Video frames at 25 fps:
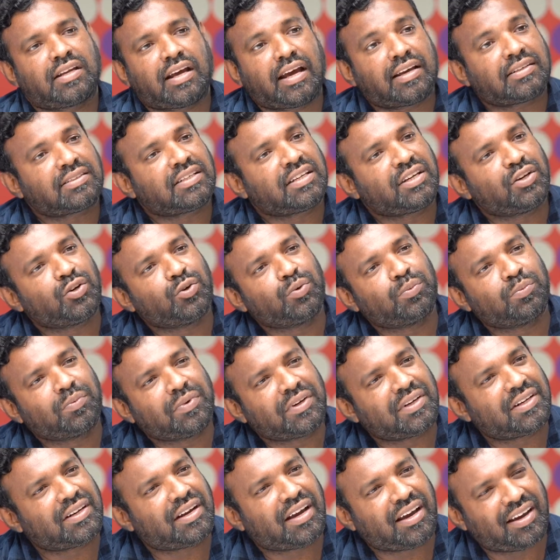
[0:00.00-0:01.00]
as a
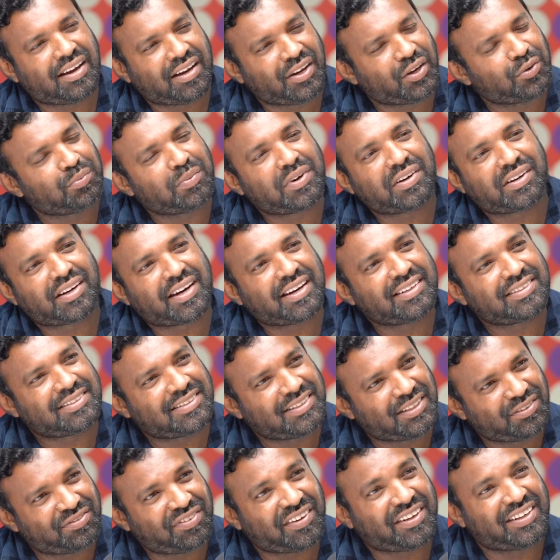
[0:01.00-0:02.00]
human rights
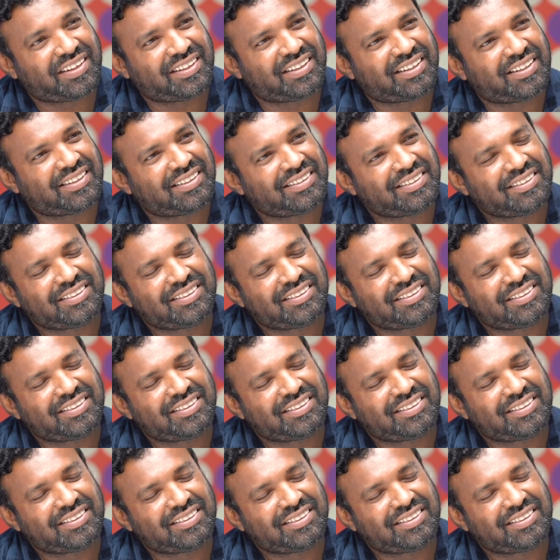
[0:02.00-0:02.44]
defender,